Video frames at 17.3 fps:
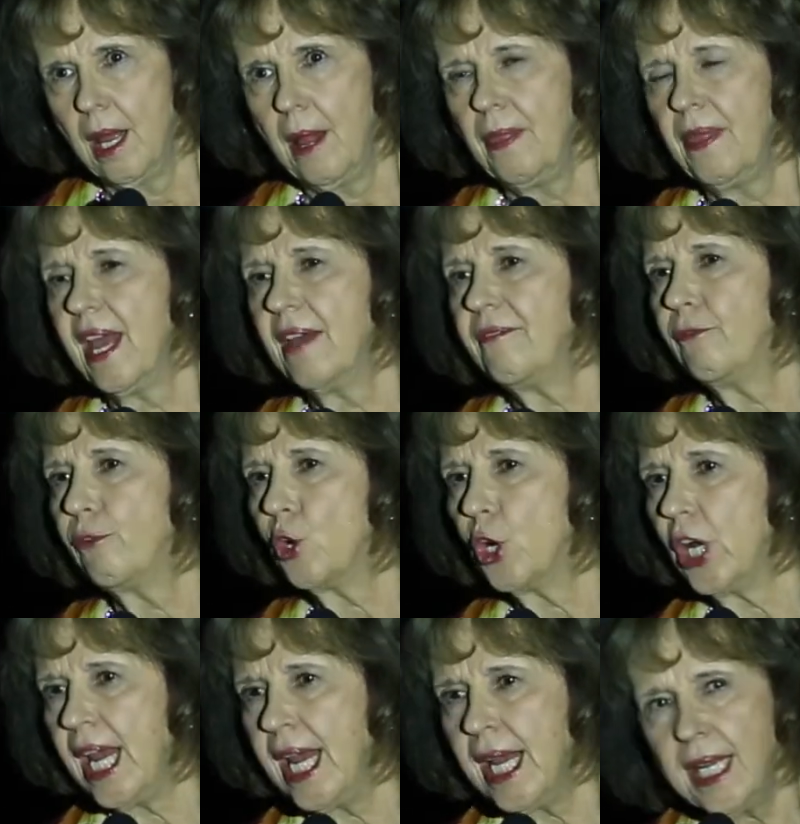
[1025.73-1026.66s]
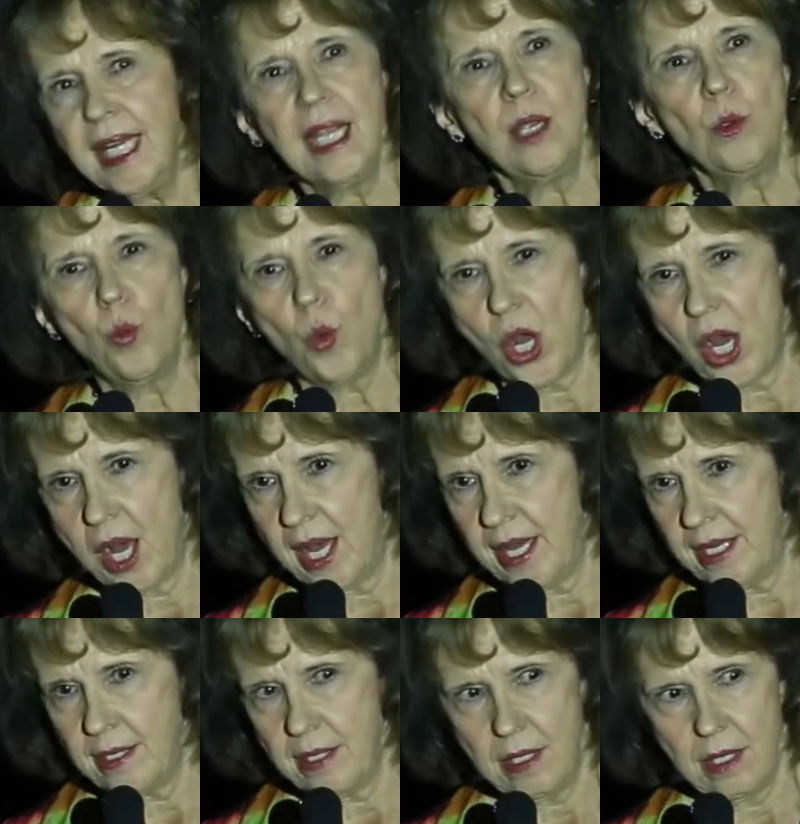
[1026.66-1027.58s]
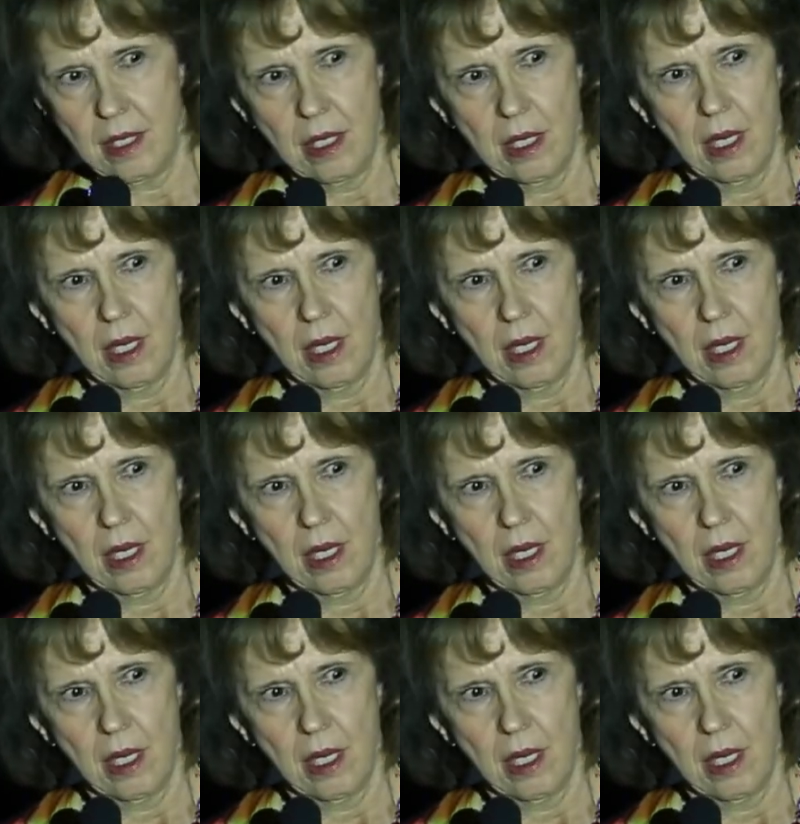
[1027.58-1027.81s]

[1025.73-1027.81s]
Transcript: than for anyone